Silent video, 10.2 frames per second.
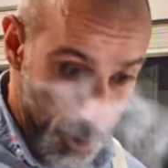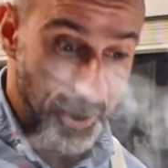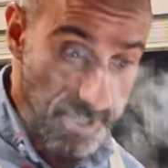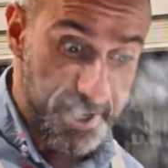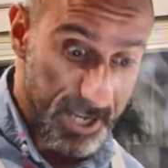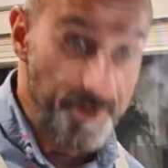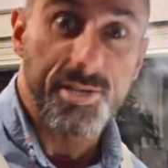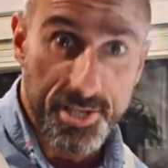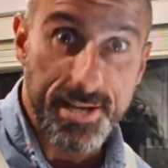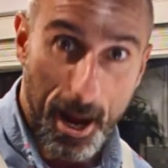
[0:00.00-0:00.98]
you can see
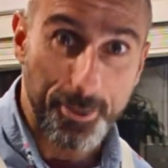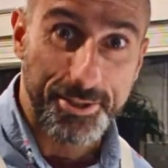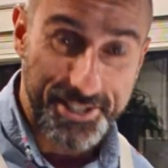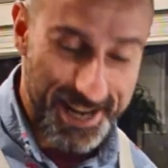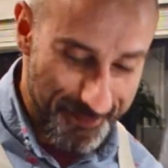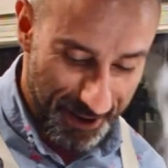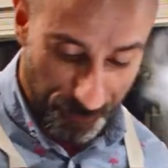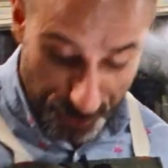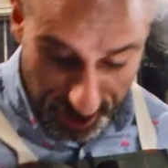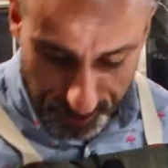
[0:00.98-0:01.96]
this is now
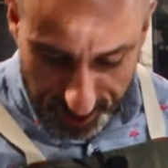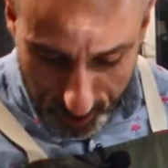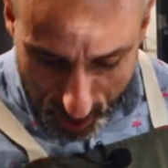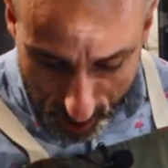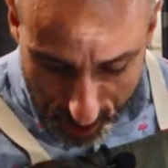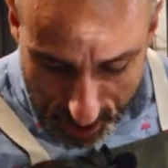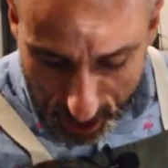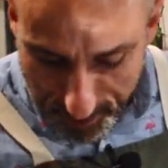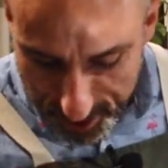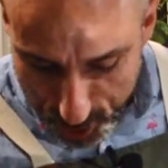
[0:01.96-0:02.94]
steaming really, really well.
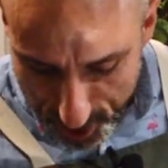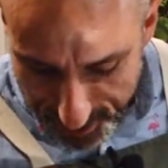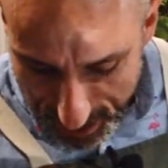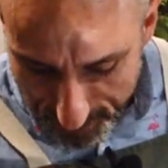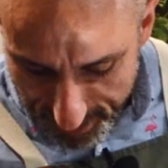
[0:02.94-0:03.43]
I'm gonna turn down